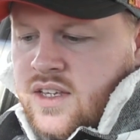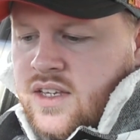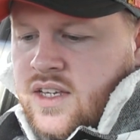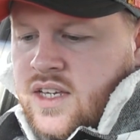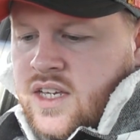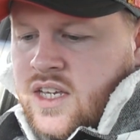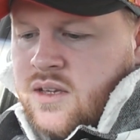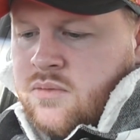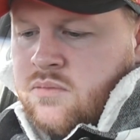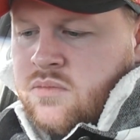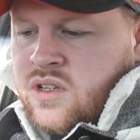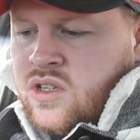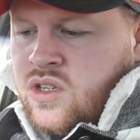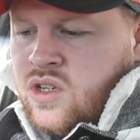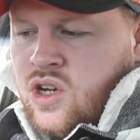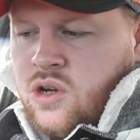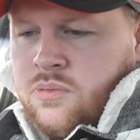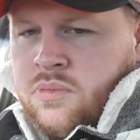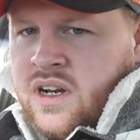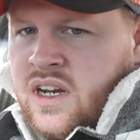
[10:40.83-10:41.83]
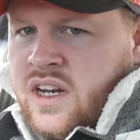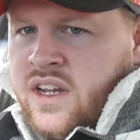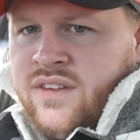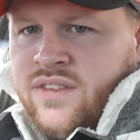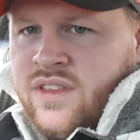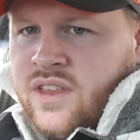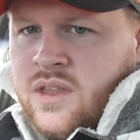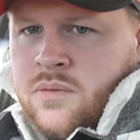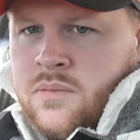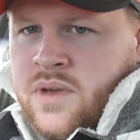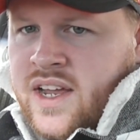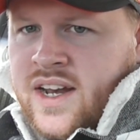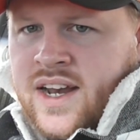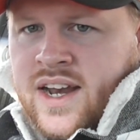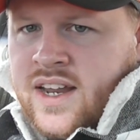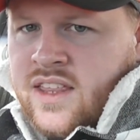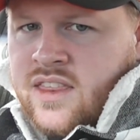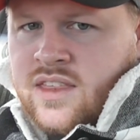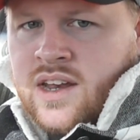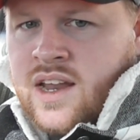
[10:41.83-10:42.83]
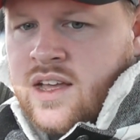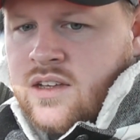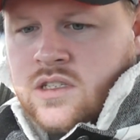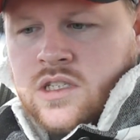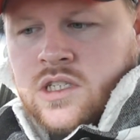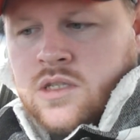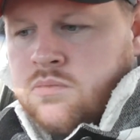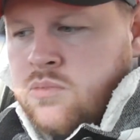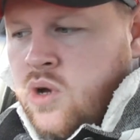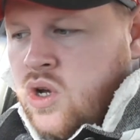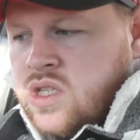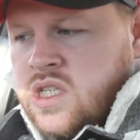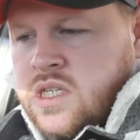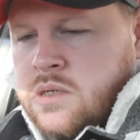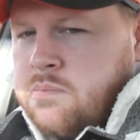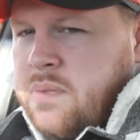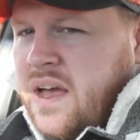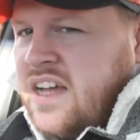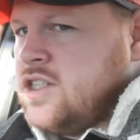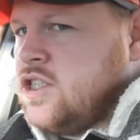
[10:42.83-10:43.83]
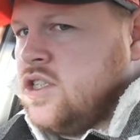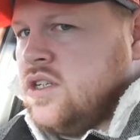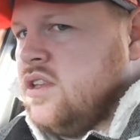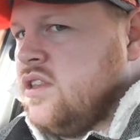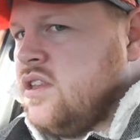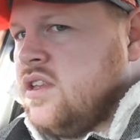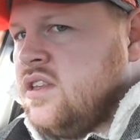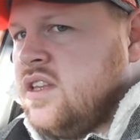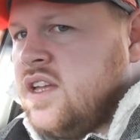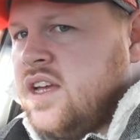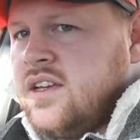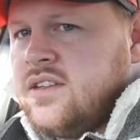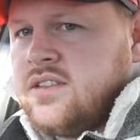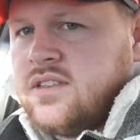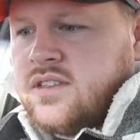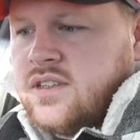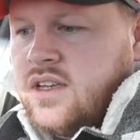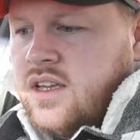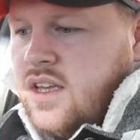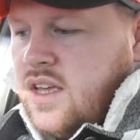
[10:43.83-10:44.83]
I don't believe that they made anything else more special than this.